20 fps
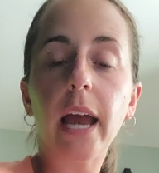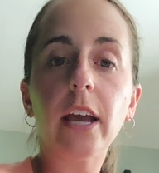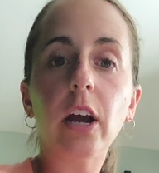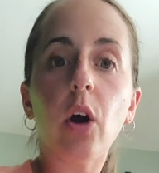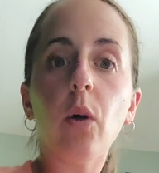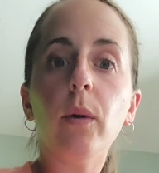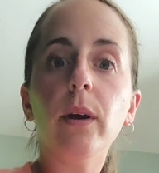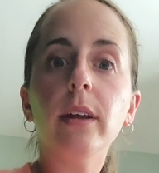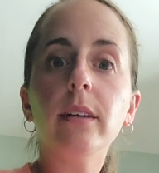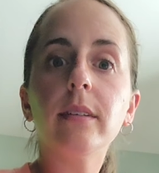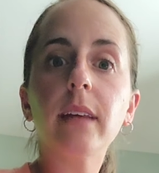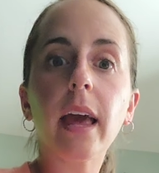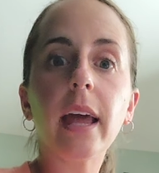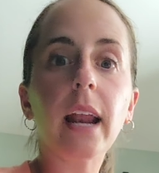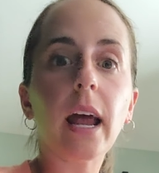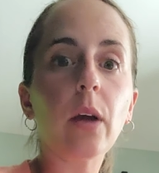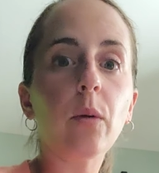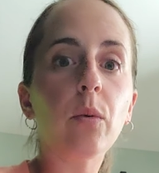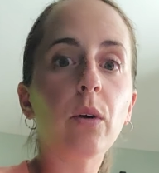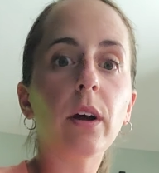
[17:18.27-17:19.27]
I
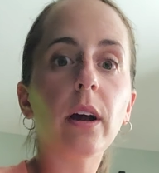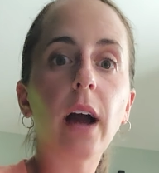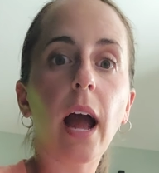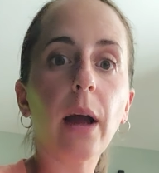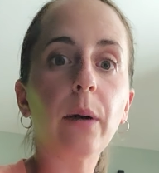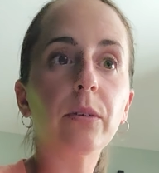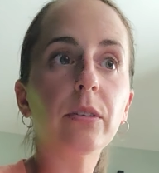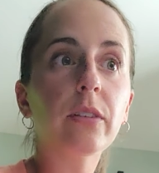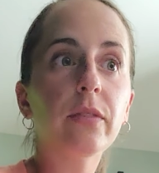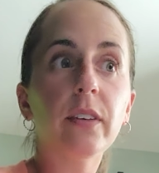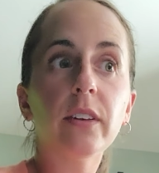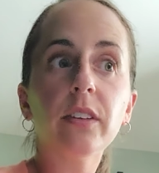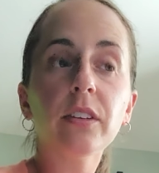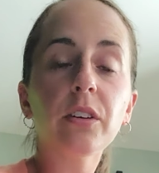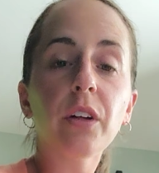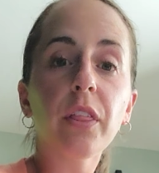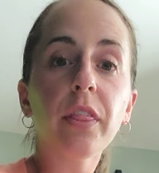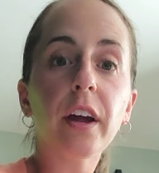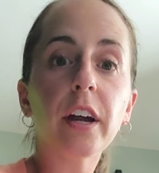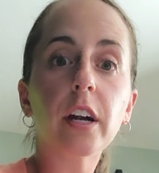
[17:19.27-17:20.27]
was a
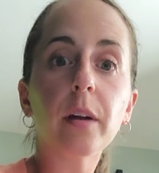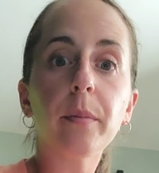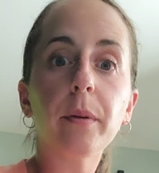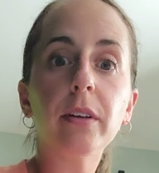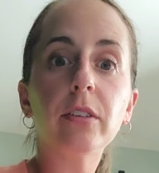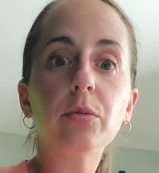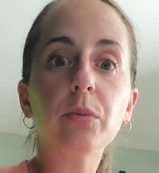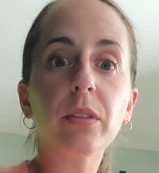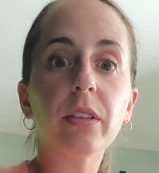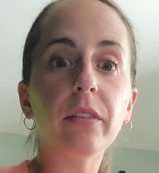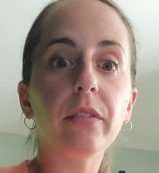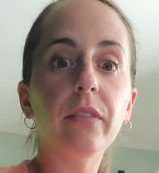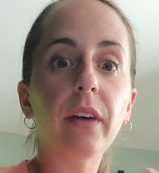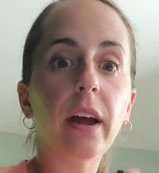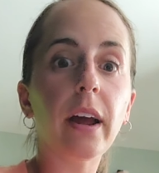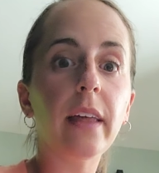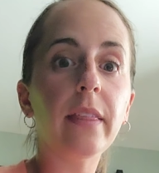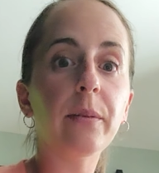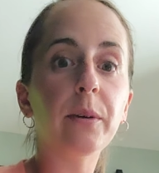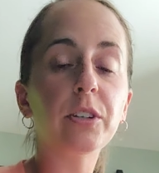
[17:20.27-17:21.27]
physical therapist with
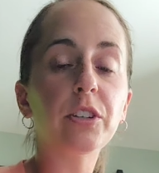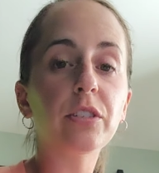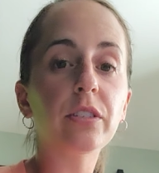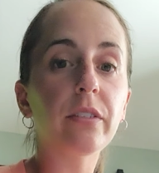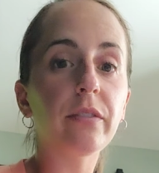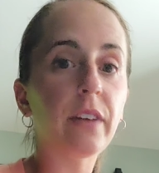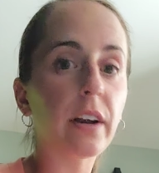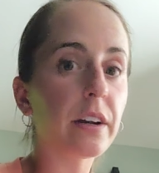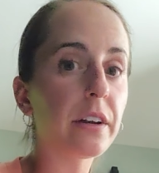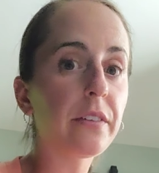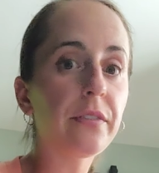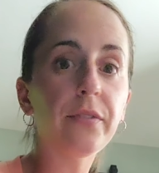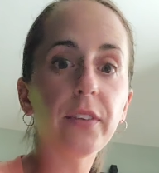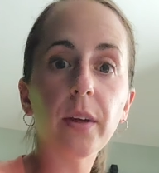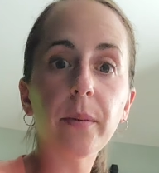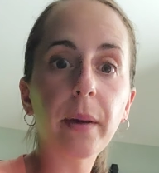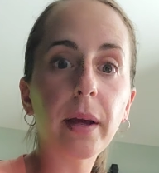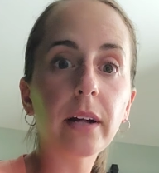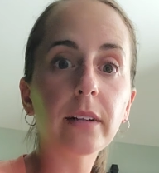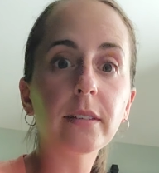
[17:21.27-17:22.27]
which is a very
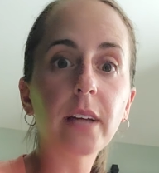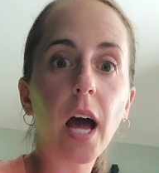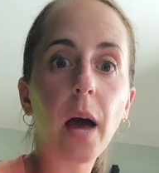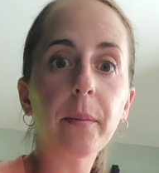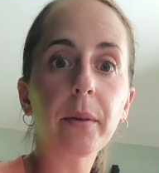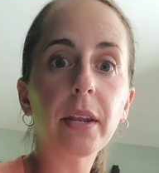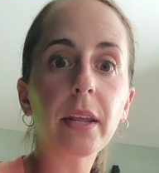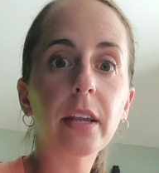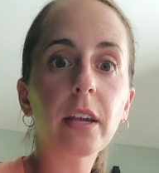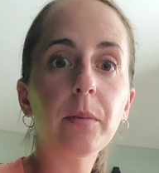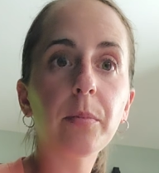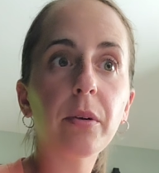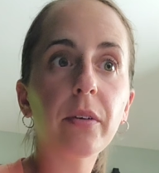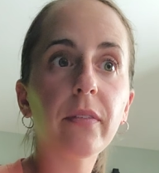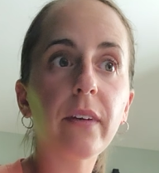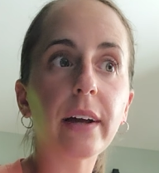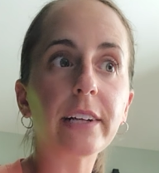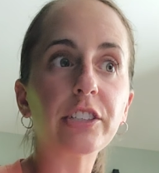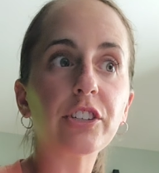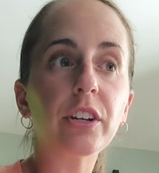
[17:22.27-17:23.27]
female dominated
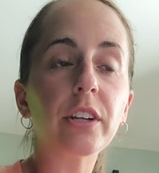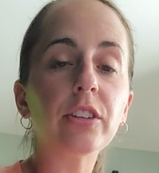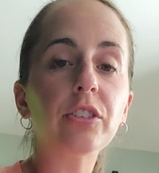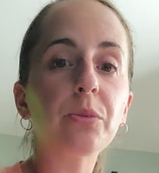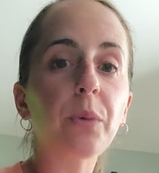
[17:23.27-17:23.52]
profession.